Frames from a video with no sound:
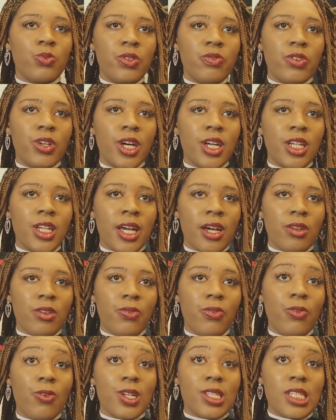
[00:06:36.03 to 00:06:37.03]
We've cut down to
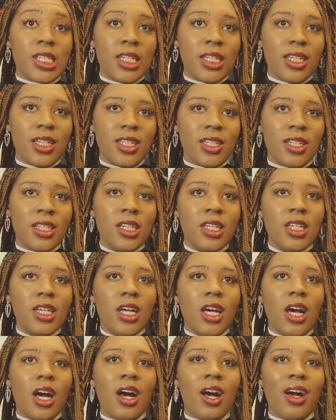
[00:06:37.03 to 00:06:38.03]
14.
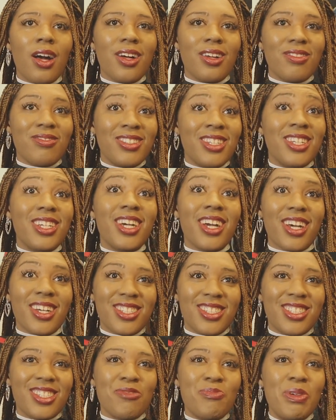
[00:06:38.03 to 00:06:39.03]

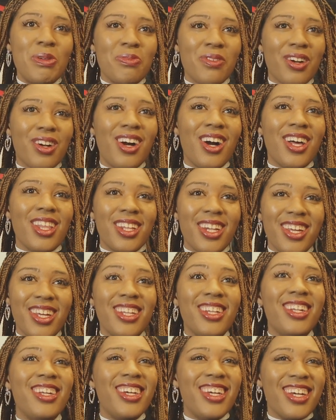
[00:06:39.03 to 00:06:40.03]
Yes, so people are calling
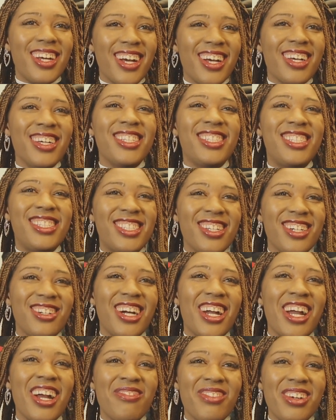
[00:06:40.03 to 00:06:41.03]
it. Yes, so
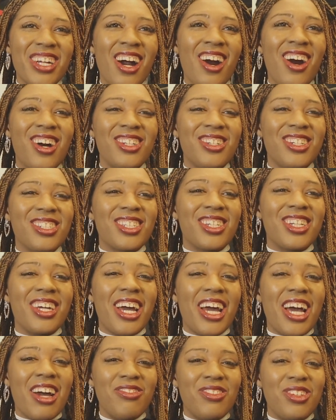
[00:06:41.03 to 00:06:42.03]
every alder is going to
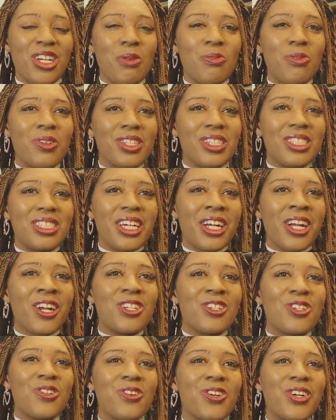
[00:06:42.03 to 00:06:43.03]
have double the
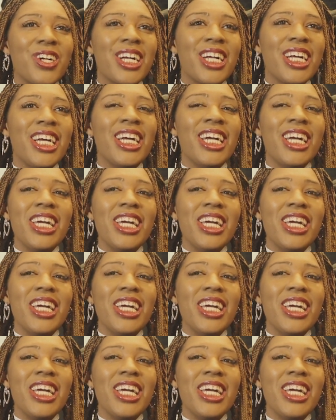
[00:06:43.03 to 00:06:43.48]
territory.